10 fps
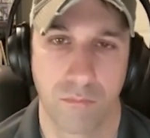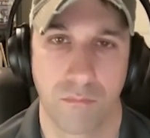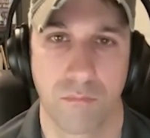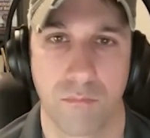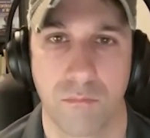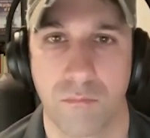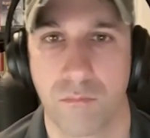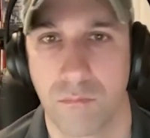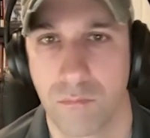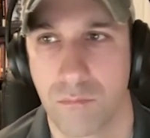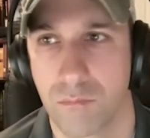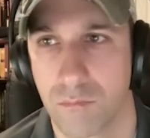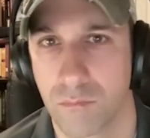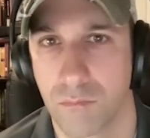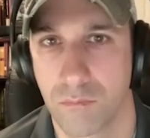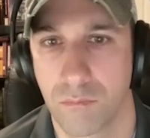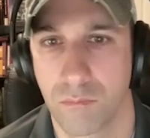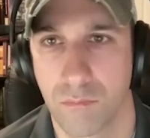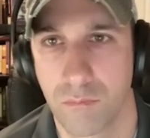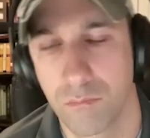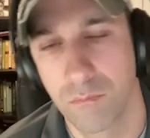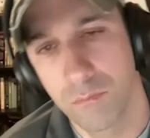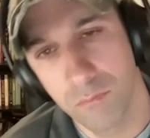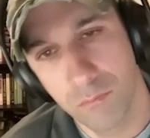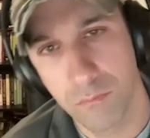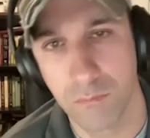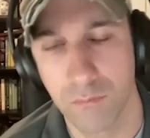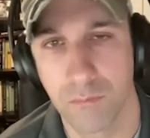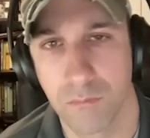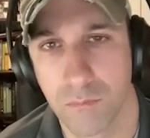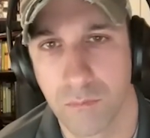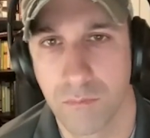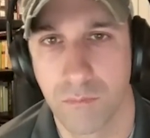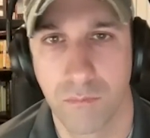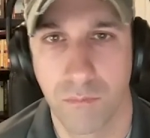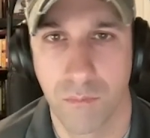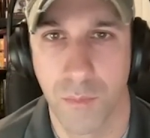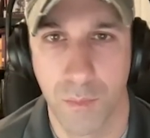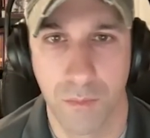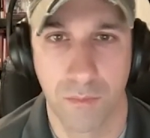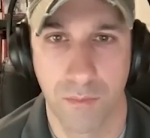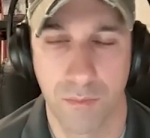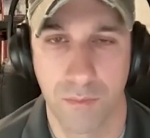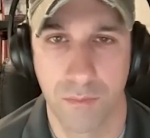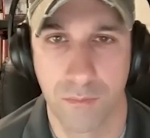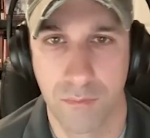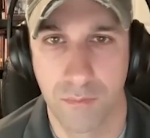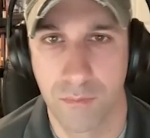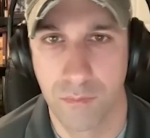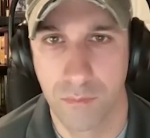The person shown says nothing.